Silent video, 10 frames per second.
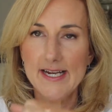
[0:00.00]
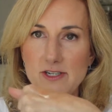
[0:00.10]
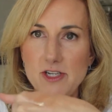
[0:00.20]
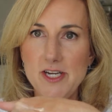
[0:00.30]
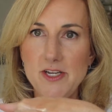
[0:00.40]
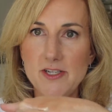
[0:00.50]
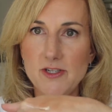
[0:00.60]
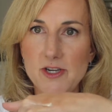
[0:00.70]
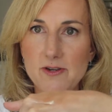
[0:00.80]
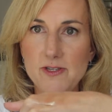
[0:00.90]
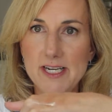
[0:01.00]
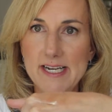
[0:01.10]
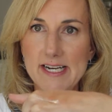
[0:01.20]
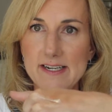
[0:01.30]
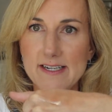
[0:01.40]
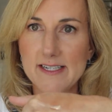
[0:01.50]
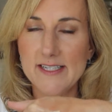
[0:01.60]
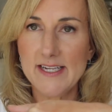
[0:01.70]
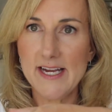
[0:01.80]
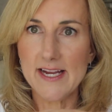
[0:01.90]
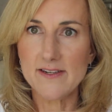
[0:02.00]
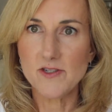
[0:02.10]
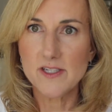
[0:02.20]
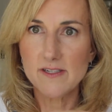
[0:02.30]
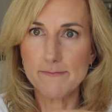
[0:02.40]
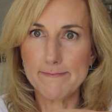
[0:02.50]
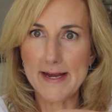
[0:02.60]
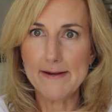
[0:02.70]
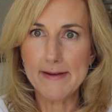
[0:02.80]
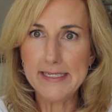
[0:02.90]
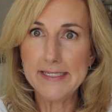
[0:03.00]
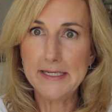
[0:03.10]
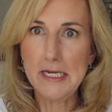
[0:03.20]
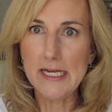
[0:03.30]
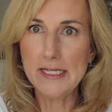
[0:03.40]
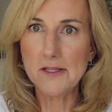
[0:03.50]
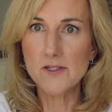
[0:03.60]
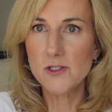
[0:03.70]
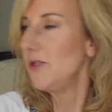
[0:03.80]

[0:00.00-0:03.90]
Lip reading: She just used it, and honestly, it just made my skin look